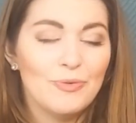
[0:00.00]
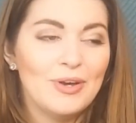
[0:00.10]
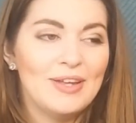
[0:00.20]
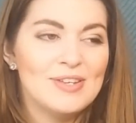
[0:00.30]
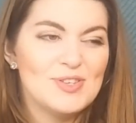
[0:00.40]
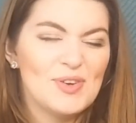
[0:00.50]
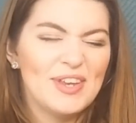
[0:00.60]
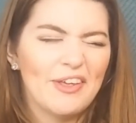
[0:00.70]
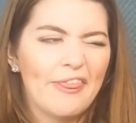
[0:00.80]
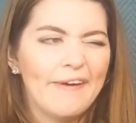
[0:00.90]
into it,
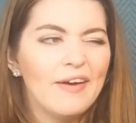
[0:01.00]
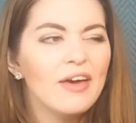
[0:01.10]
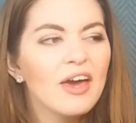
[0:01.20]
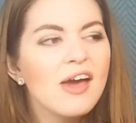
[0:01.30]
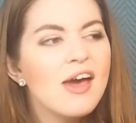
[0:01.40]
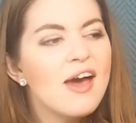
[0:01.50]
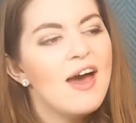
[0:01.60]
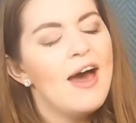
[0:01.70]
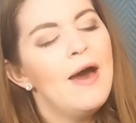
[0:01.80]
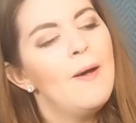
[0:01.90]
I think.
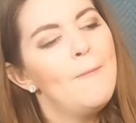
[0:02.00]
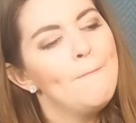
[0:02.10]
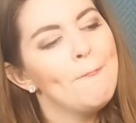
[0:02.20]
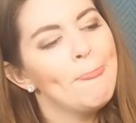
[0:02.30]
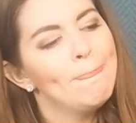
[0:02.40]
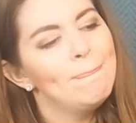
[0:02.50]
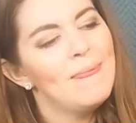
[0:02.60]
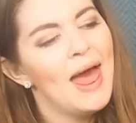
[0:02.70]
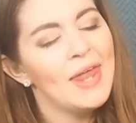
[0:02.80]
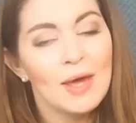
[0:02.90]
And
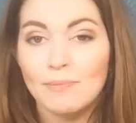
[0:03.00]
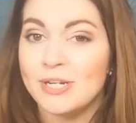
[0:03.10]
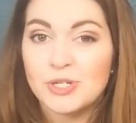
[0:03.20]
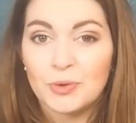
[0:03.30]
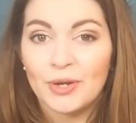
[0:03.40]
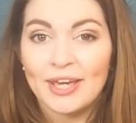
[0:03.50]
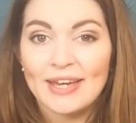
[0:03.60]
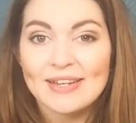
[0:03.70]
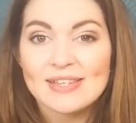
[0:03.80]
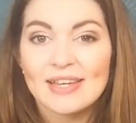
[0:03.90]
I'm enjoying
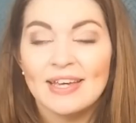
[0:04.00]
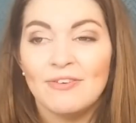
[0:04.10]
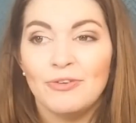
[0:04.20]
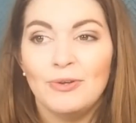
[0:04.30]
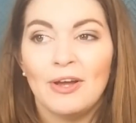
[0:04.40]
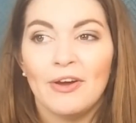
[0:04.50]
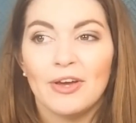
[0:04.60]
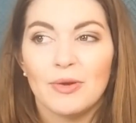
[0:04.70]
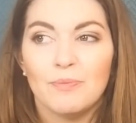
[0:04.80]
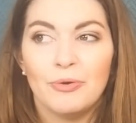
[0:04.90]
it. If you
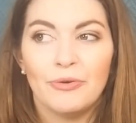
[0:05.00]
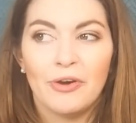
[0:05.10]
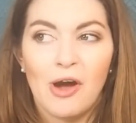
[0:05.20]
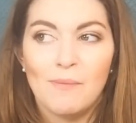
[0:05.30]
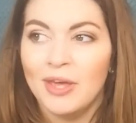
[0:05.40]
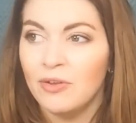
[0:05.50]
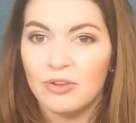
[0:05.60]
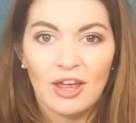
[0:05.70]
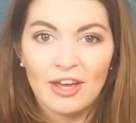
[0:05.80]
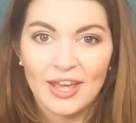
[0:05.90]
like Murakami, you'll
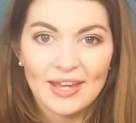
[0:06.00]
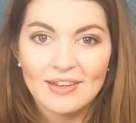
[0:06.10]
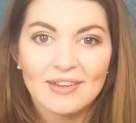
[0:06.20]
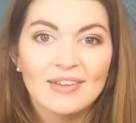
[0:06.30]
like it.